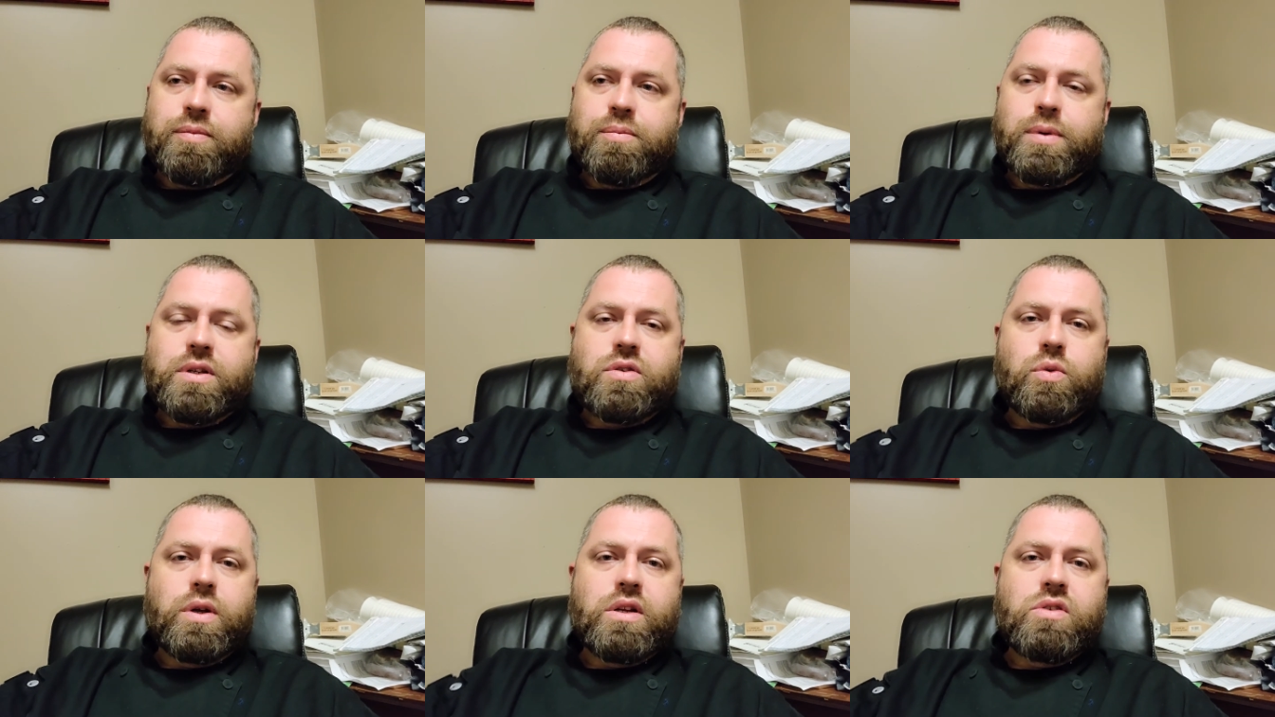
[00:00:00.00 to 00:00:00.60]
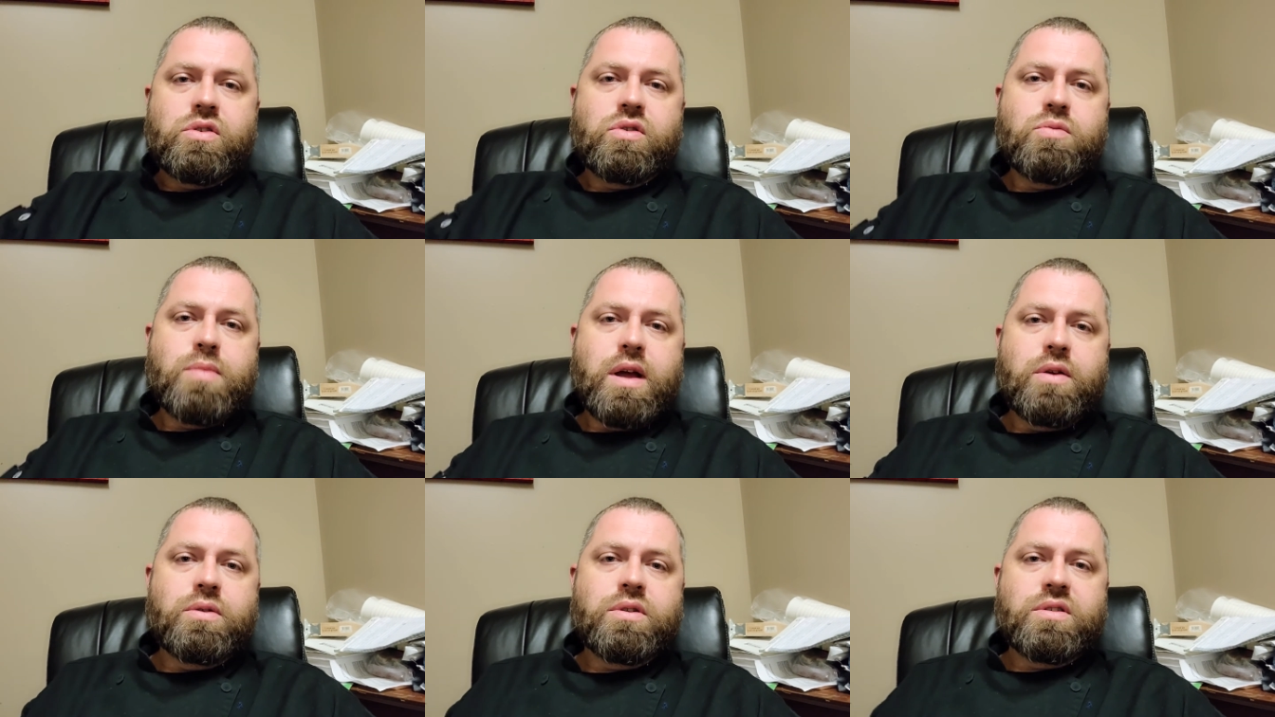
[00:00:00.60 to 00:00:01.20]
between two
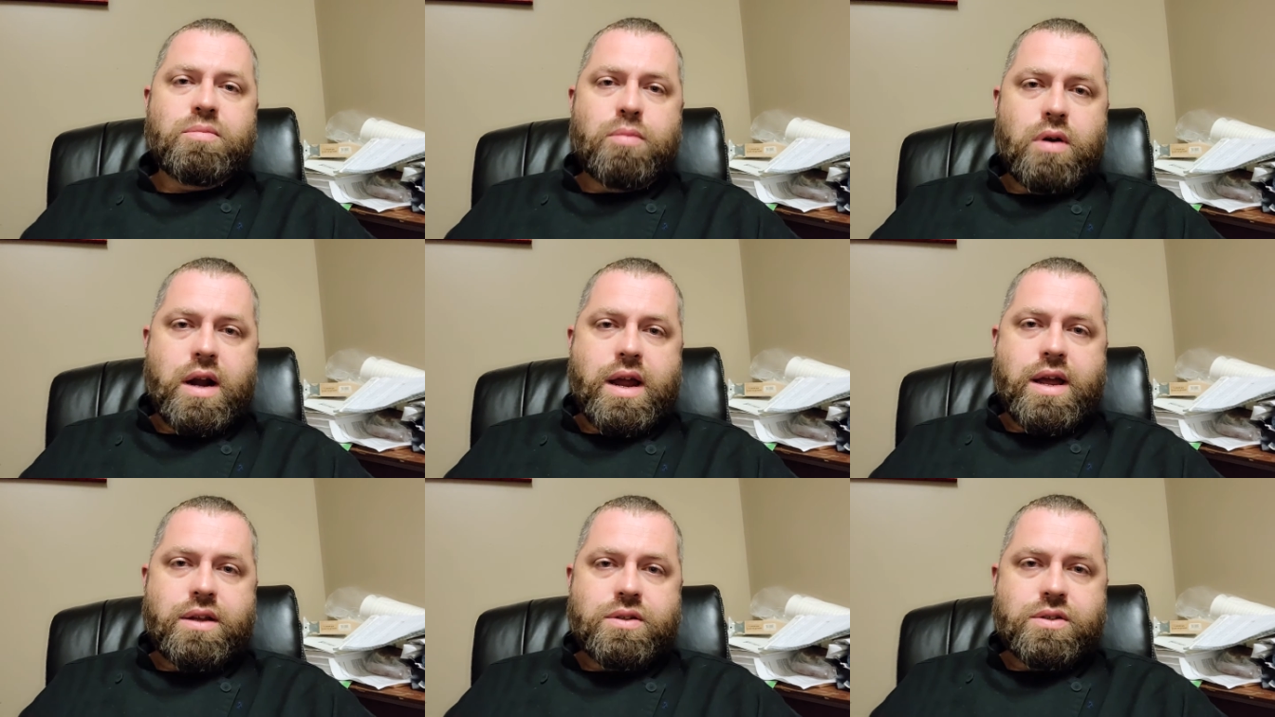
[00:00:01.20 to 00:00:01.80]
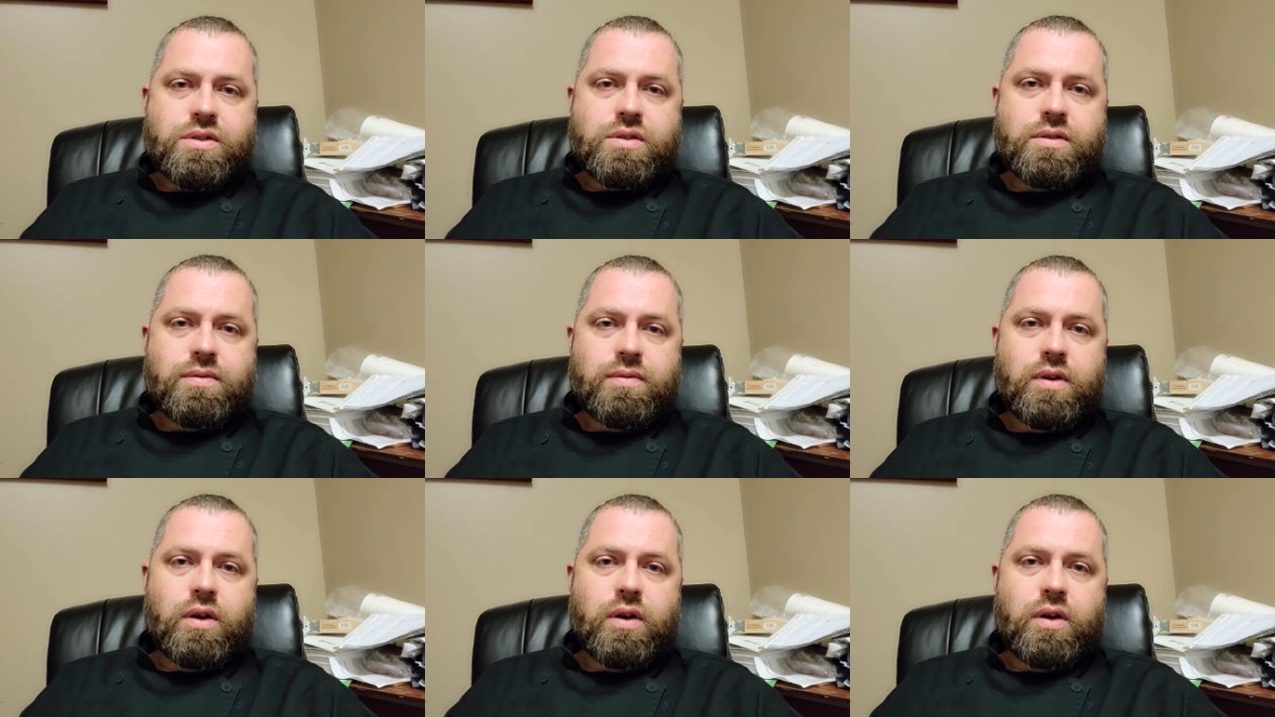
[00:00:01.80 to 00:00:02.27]
mountains of brass,